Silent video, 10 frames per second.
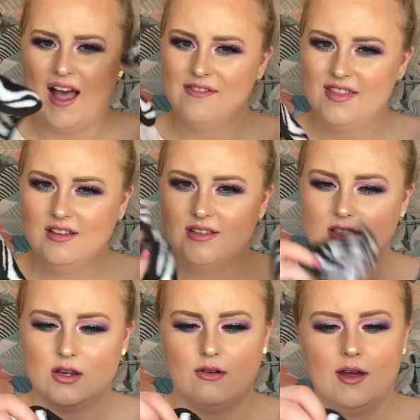I think this
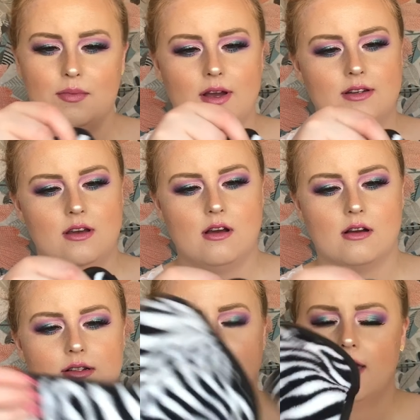is a great
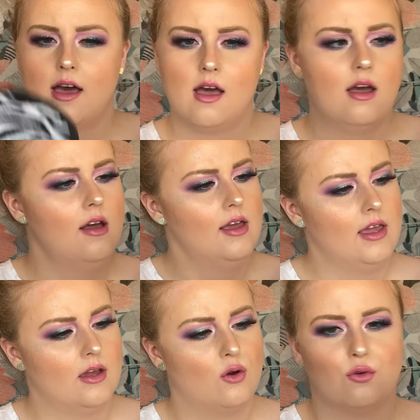product. They're
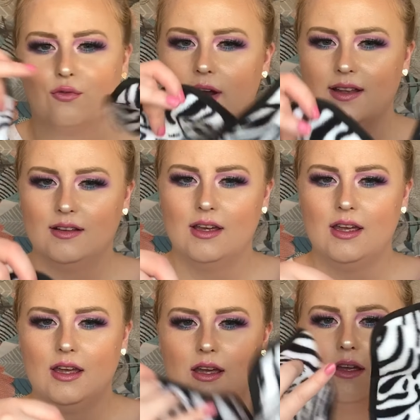
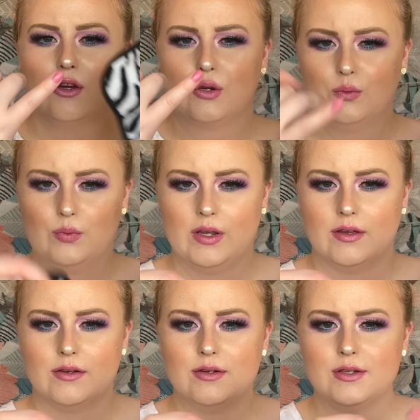eco-friendly, you can
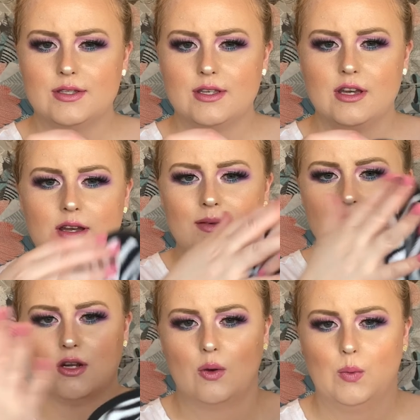reuse them,
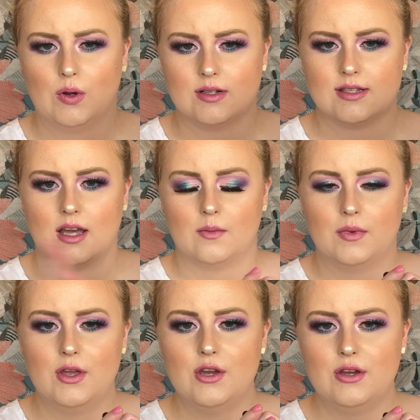it's not a one-time
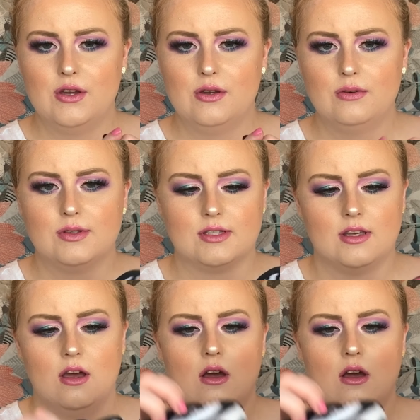use,